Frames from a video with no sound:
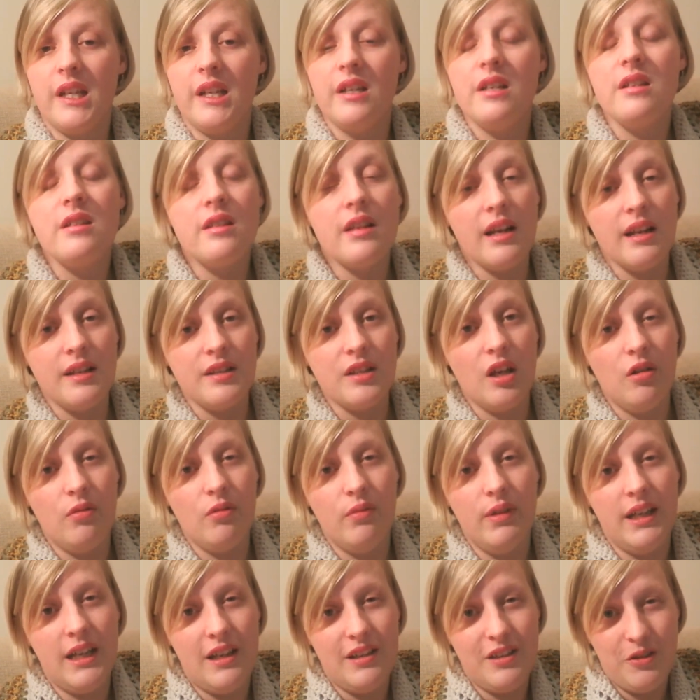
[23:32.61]
So let's hope
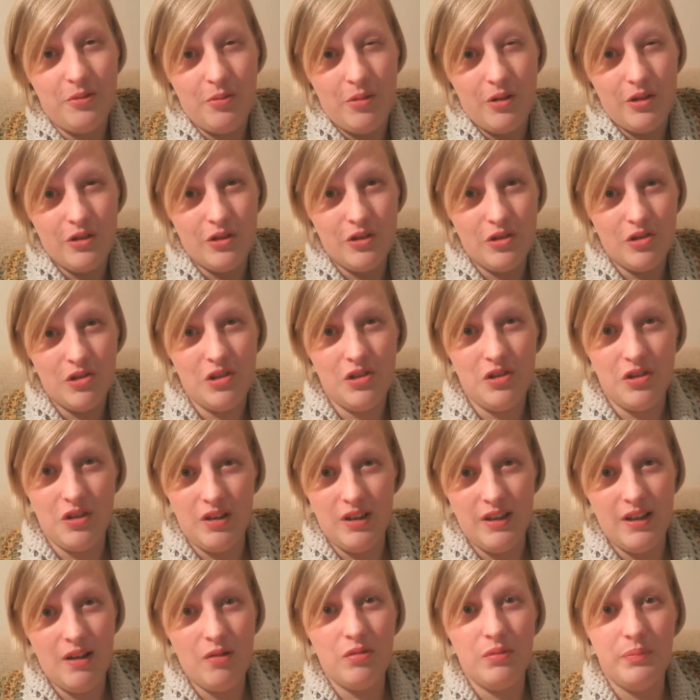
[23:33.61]
we get to 100 soon.
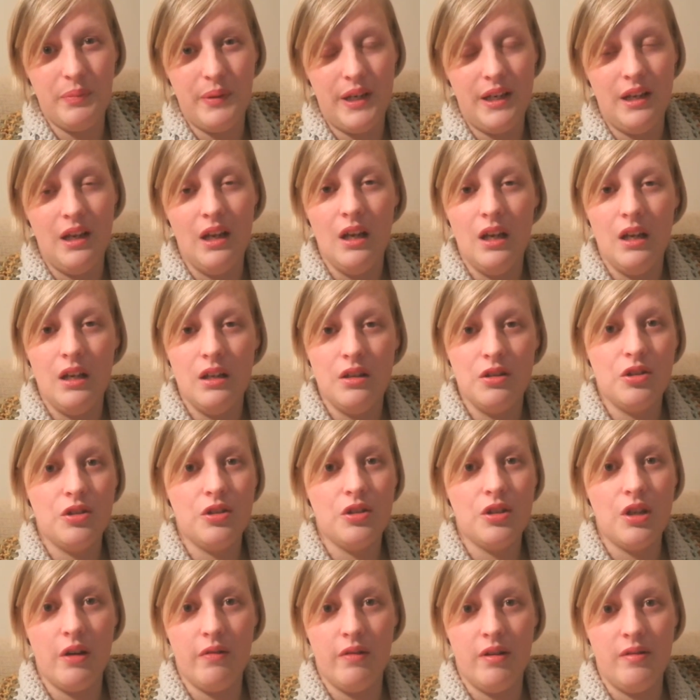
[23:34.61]
That would be
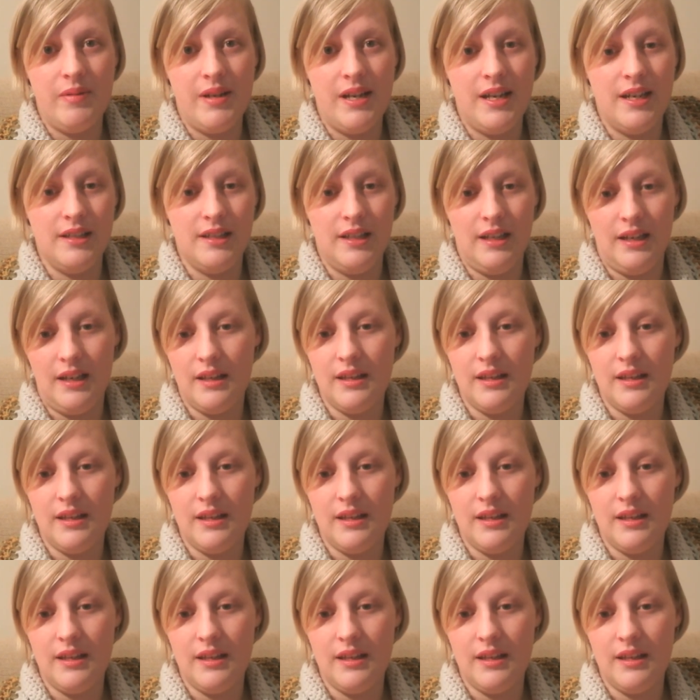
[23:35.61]
so amazing.